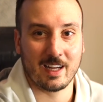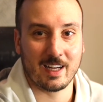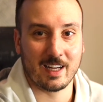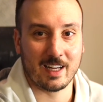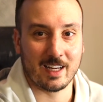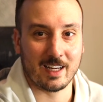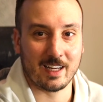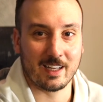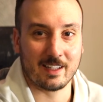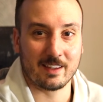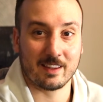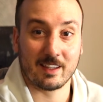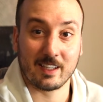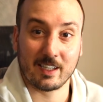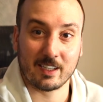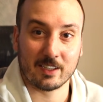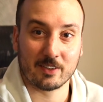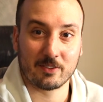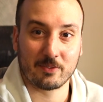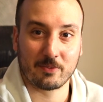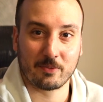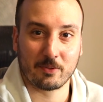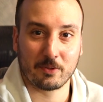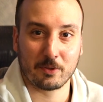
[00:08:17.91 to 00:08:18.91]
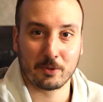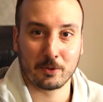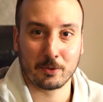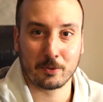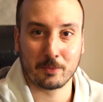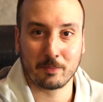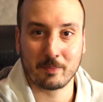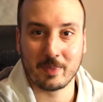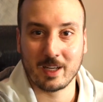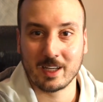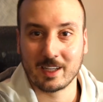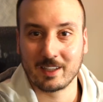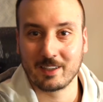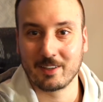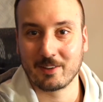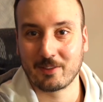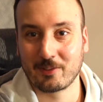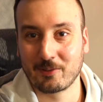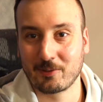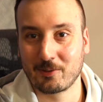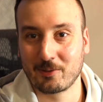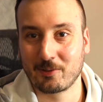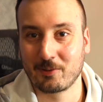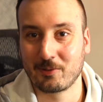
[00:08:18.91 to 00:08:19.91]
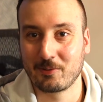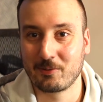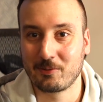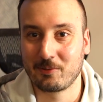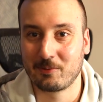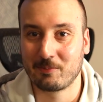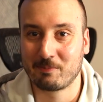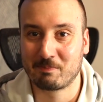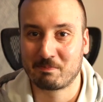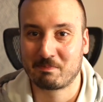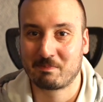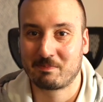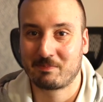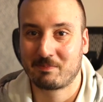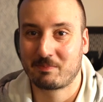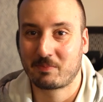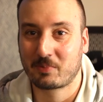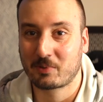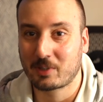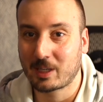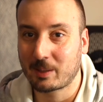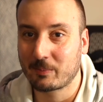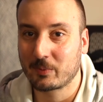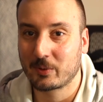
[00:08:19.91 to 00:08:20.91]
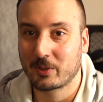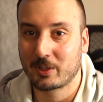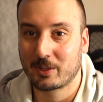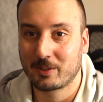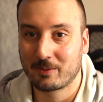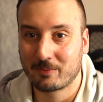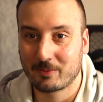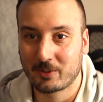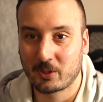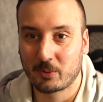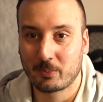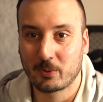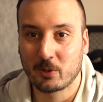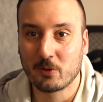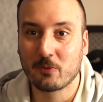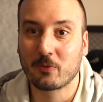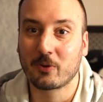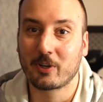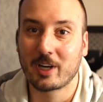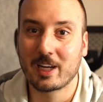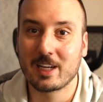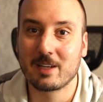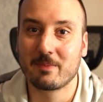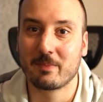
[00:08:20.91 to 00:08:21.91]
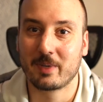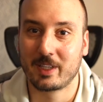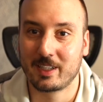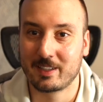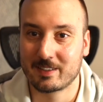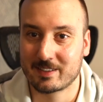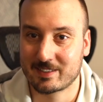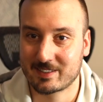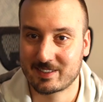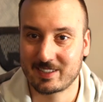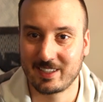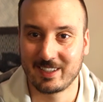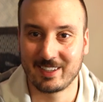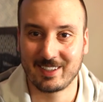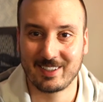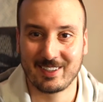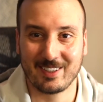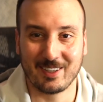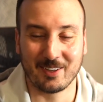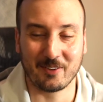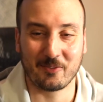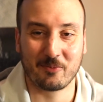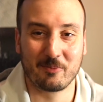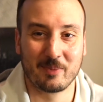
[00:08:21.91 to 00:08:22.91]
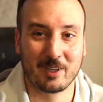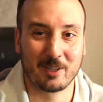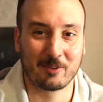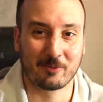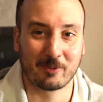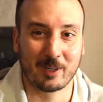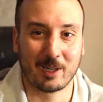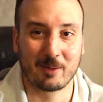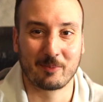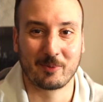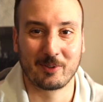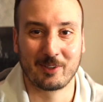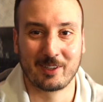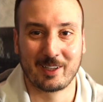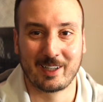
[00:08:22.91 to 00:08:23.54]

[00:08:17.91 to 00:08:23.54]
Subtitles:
And thanks for making it through probably a little bit over 8 minutes of me rambling